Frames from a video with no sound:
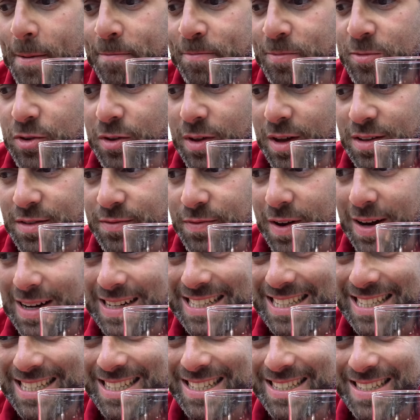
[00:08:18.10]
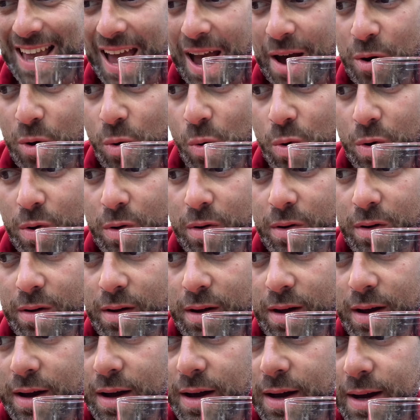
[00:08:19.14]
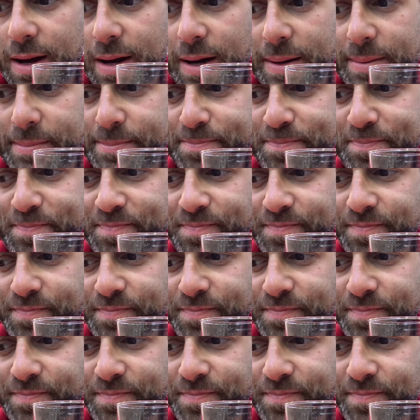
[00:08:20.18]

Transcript: So that's very sour, um,